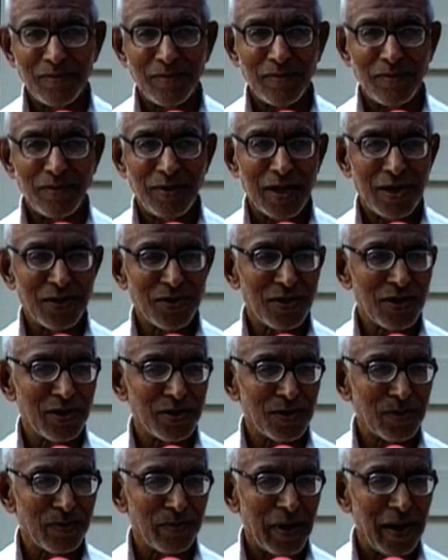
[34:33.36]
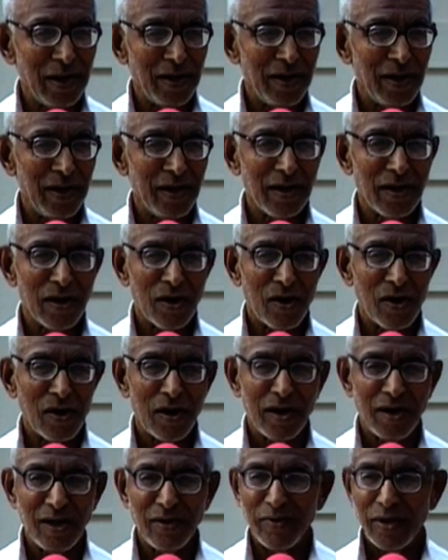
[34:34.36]
Just spending
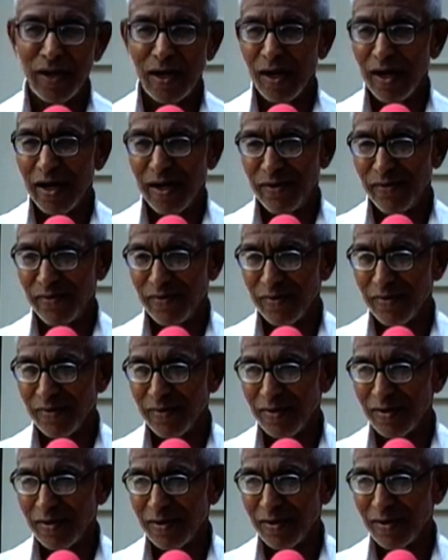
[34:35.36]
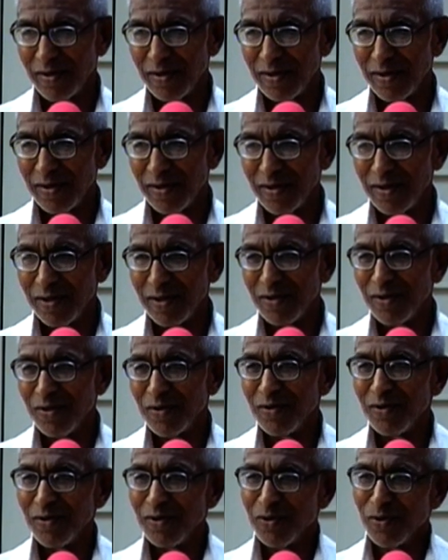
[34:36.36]
all our life
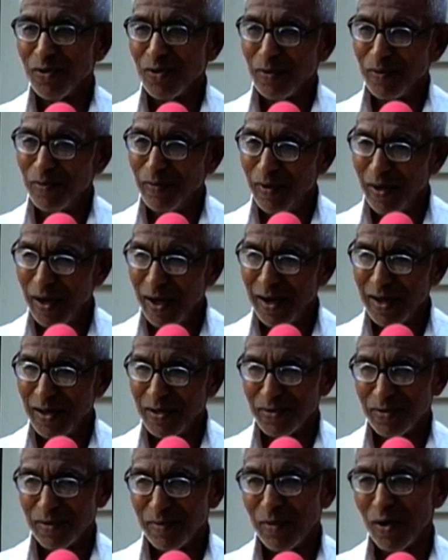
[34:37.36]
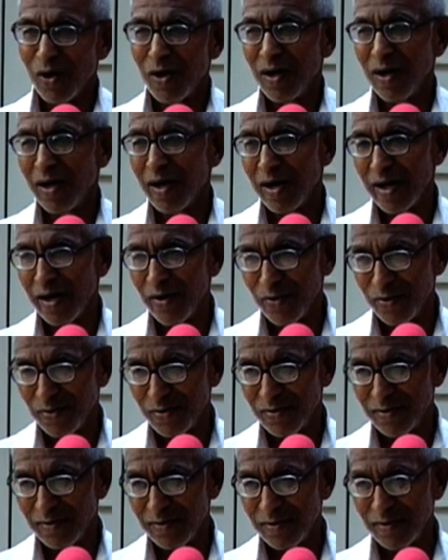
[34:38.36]
to build a small
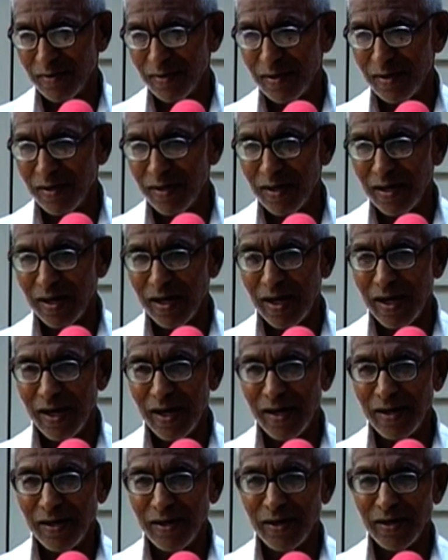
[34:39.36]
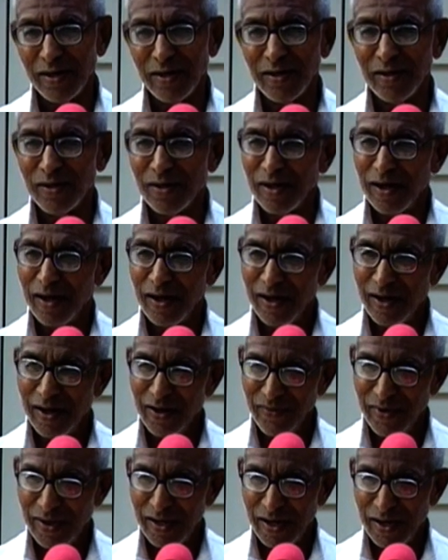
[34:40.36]
house and
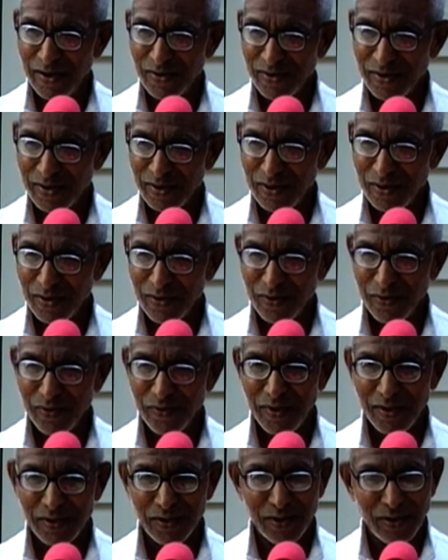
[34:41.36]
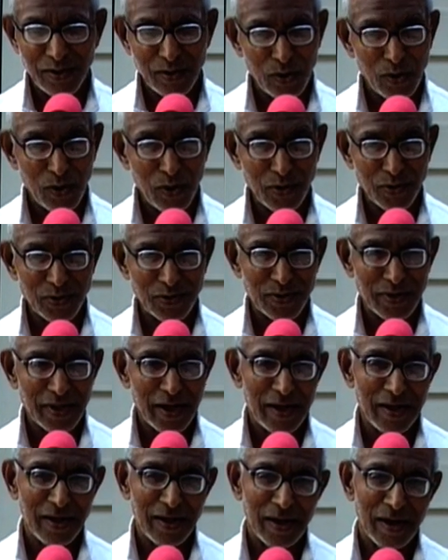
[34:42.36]
live in it with the doors
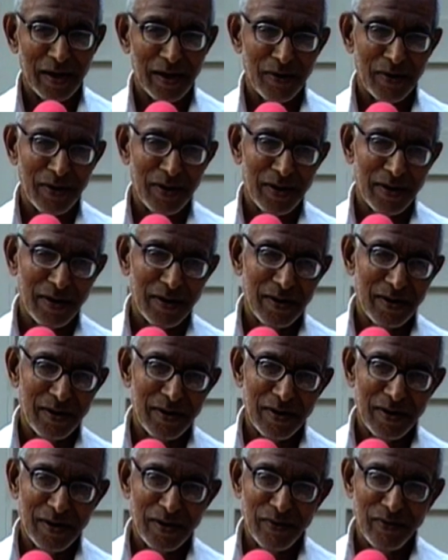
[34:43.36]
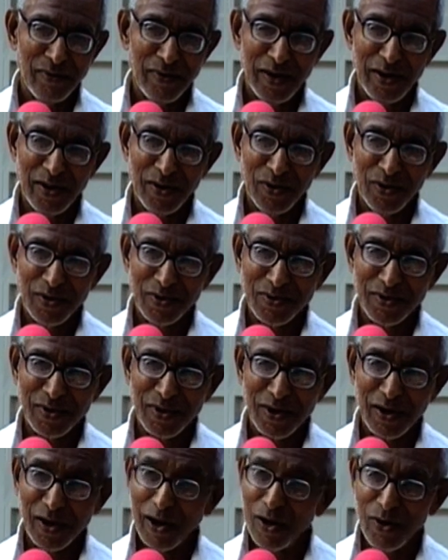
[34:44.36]
and windows
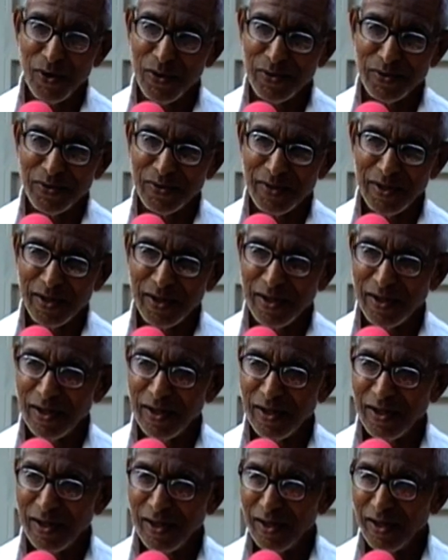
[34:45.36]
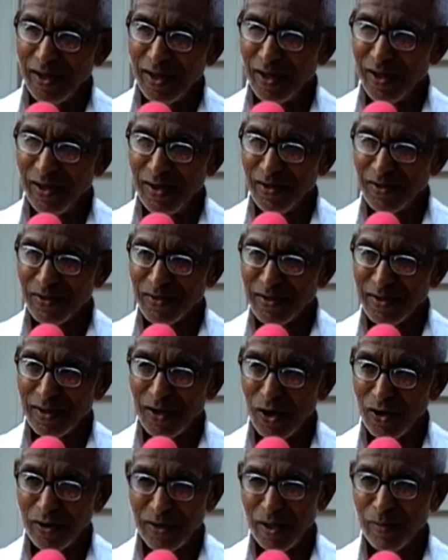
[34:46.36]
closed is
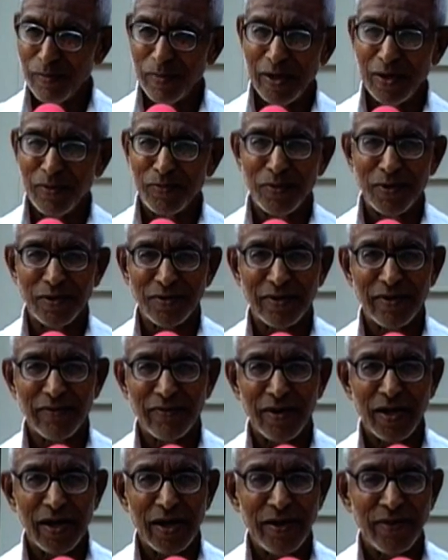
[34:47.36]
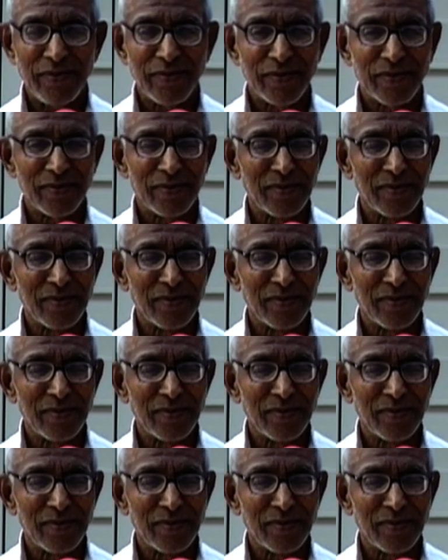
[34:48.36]
not the purpose of life.